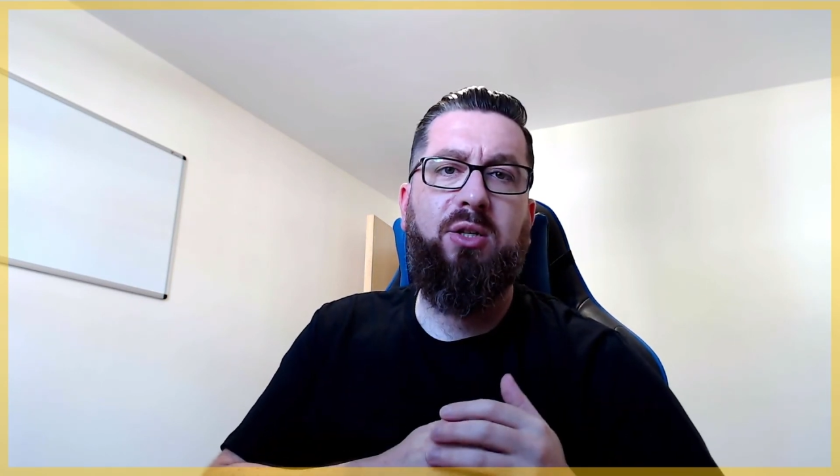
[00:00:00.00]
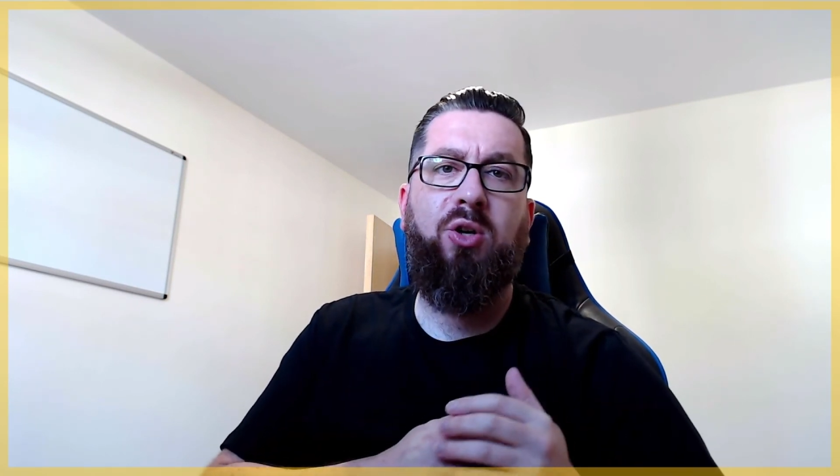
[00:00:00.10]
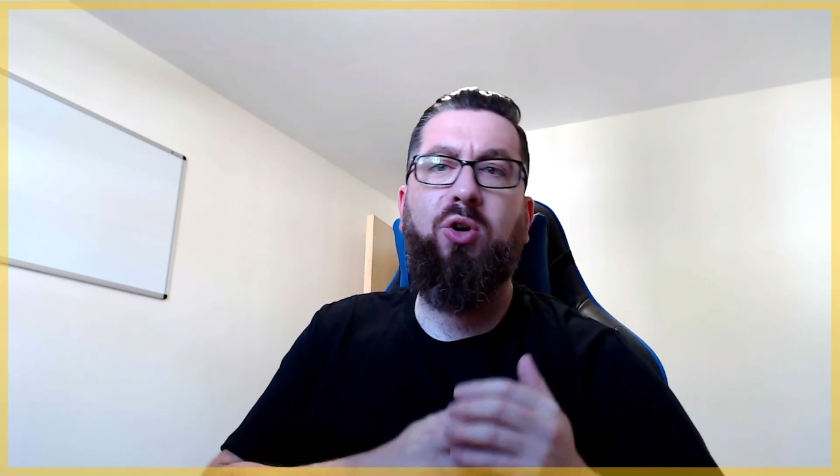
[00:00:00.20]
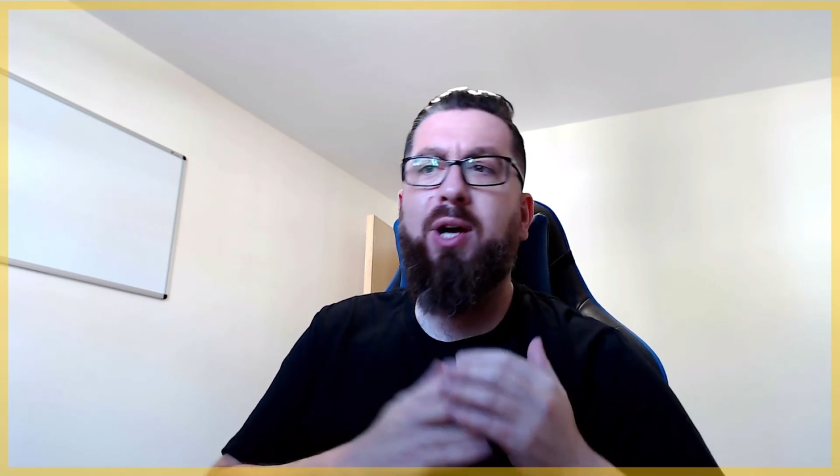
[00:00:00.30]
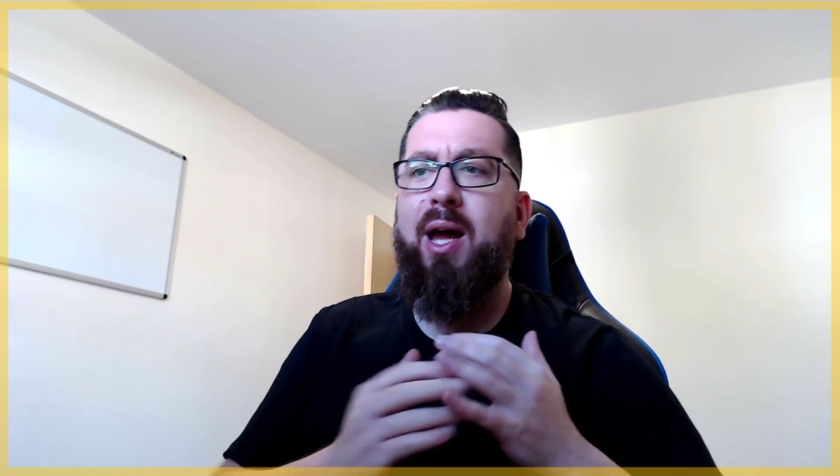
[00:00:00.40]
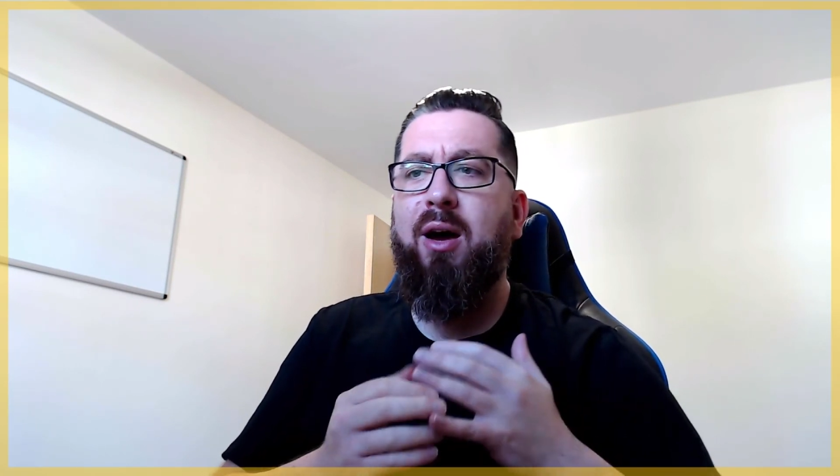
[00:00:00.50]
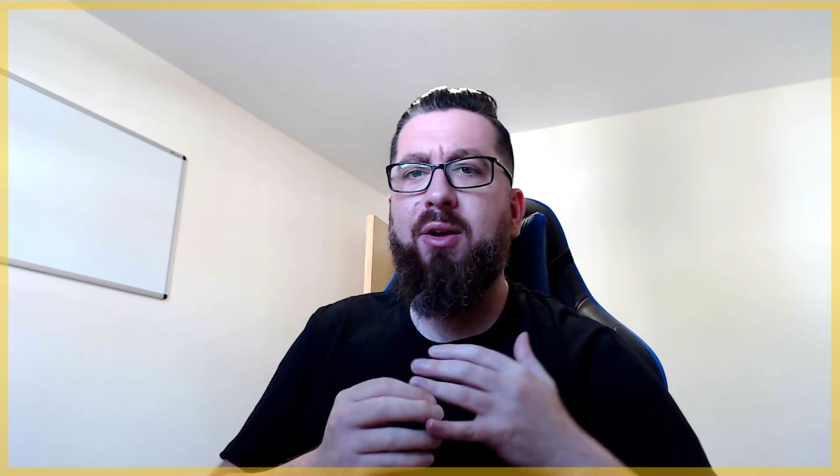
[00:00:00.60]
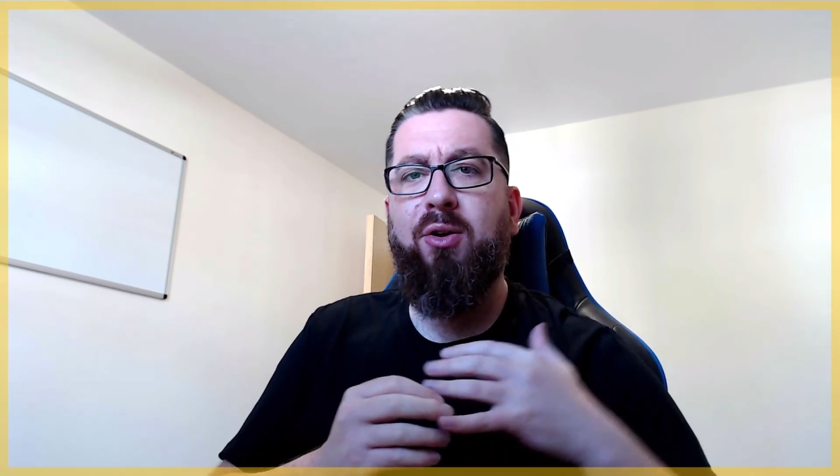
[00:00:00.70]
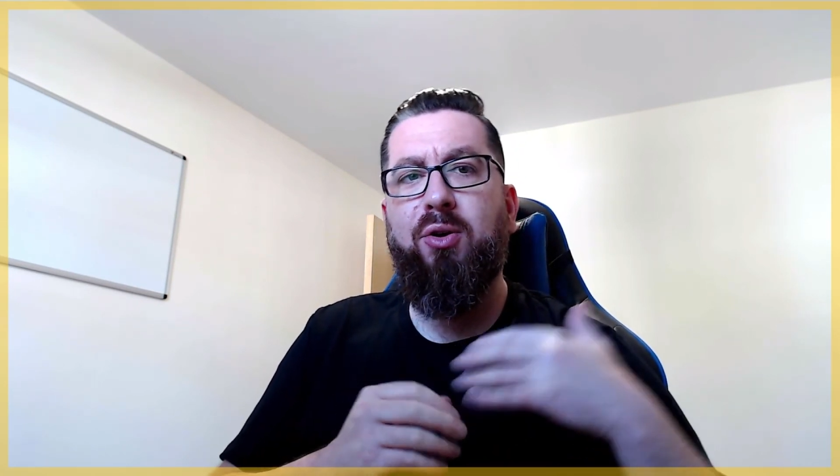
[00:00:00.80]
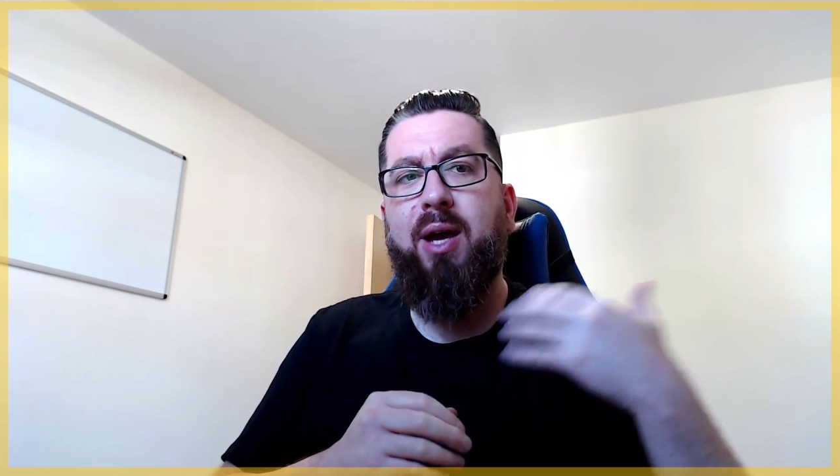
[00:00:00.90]
You look out
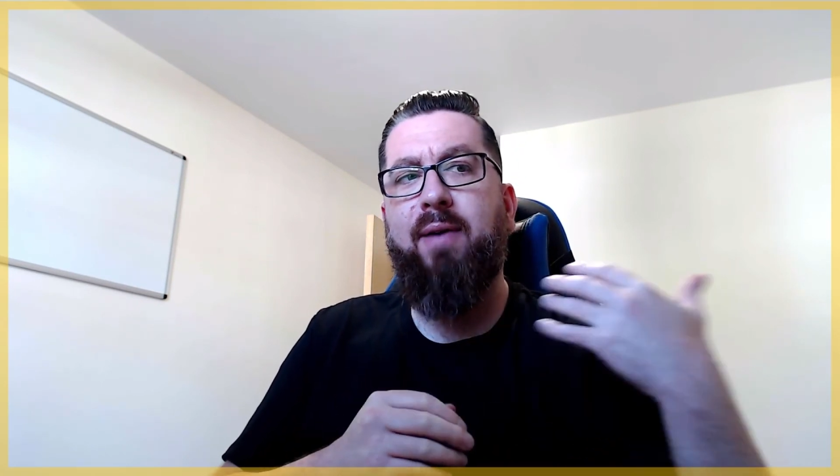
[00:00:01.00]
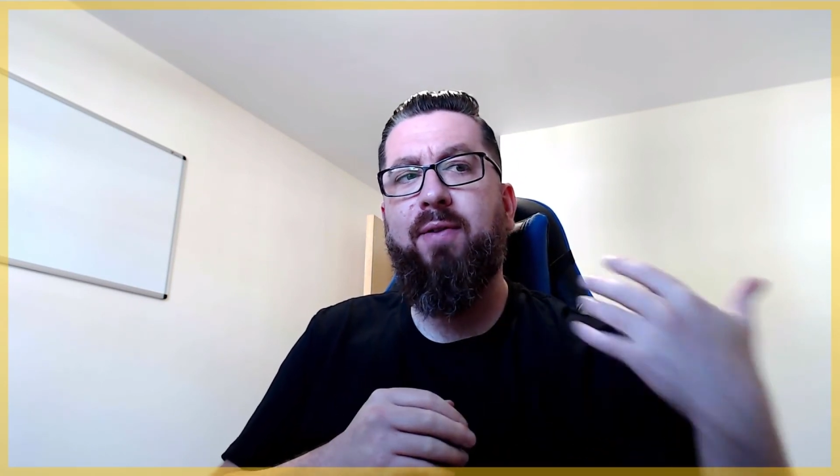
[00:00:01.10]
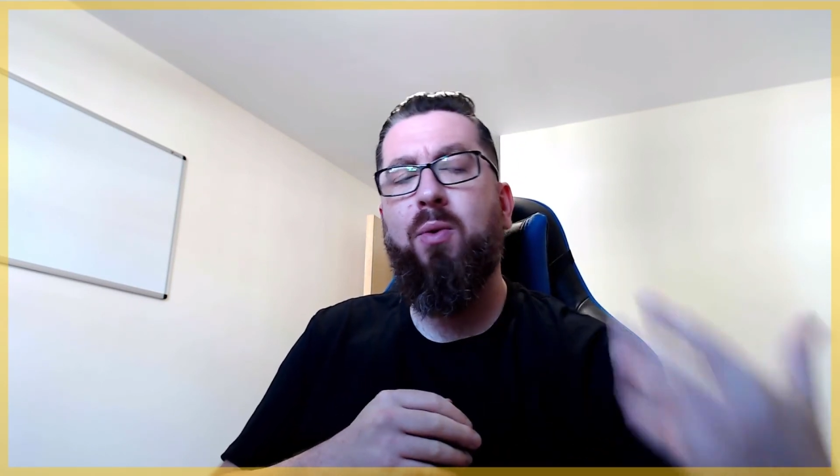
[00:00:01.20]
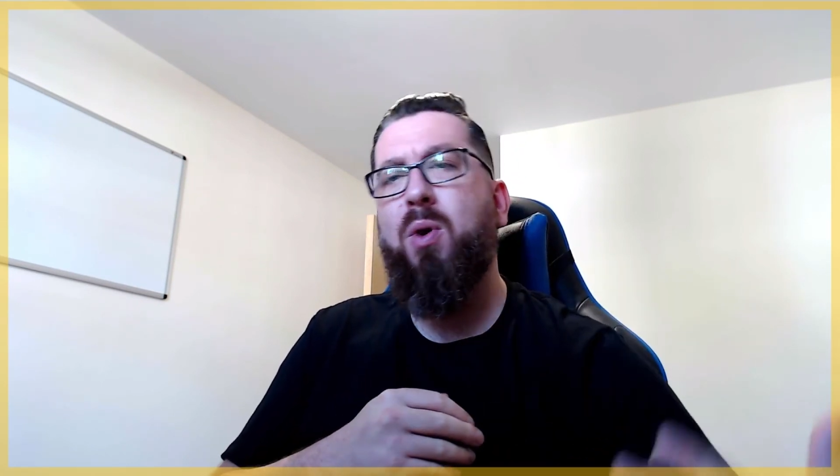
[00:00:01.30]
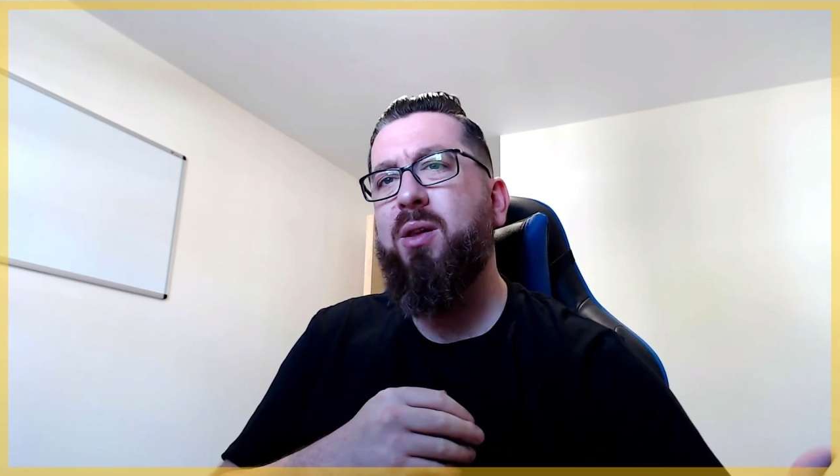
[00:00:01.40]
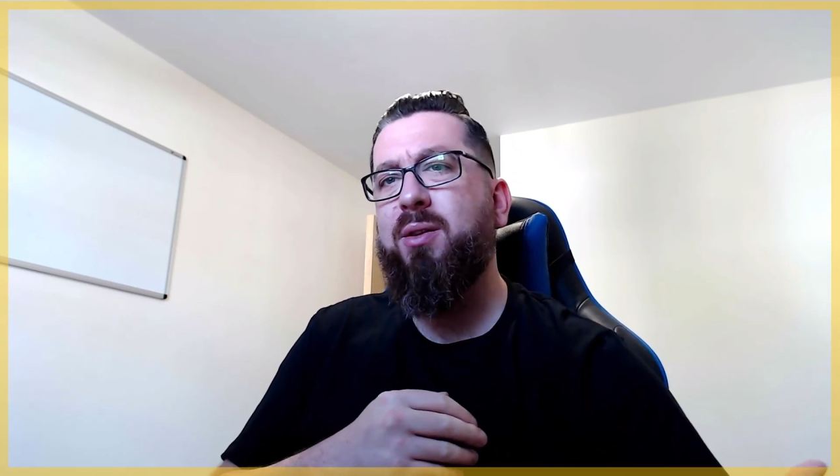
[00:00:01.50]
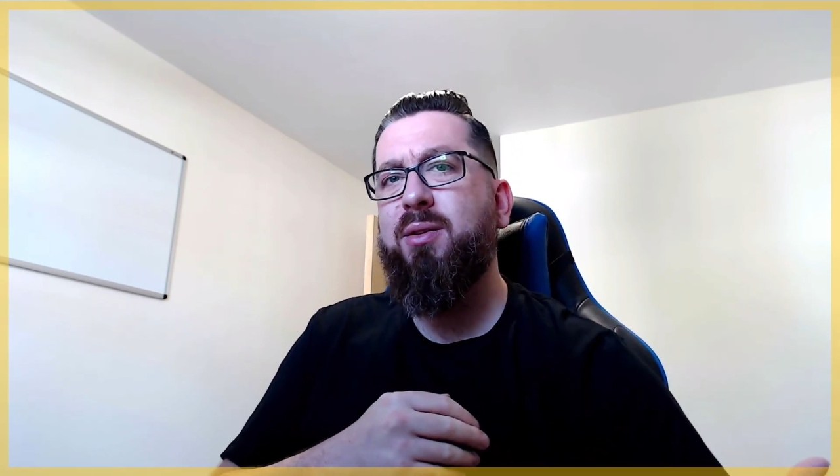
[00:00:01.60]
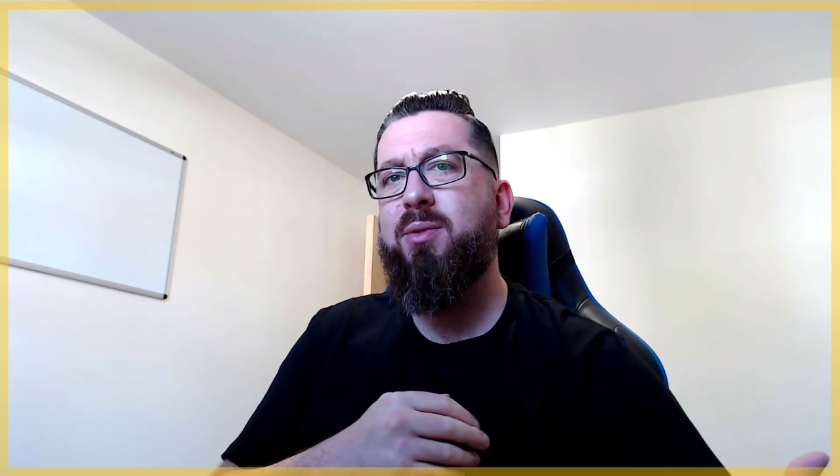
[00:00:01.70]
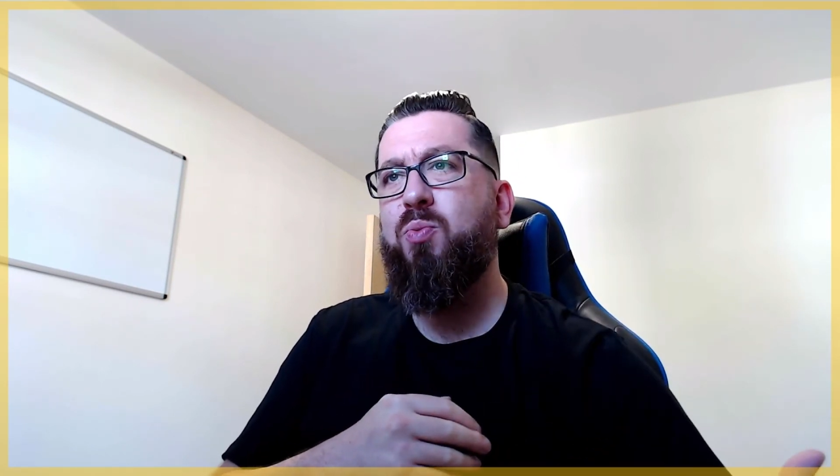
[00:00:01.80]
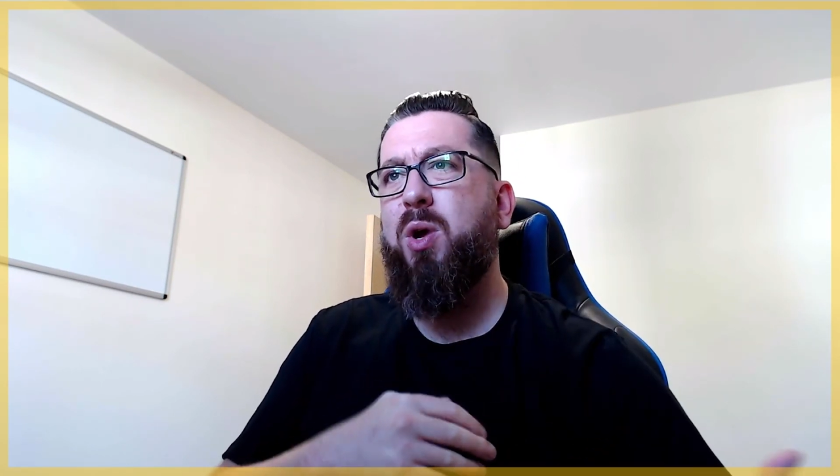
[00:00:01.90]
for the ones where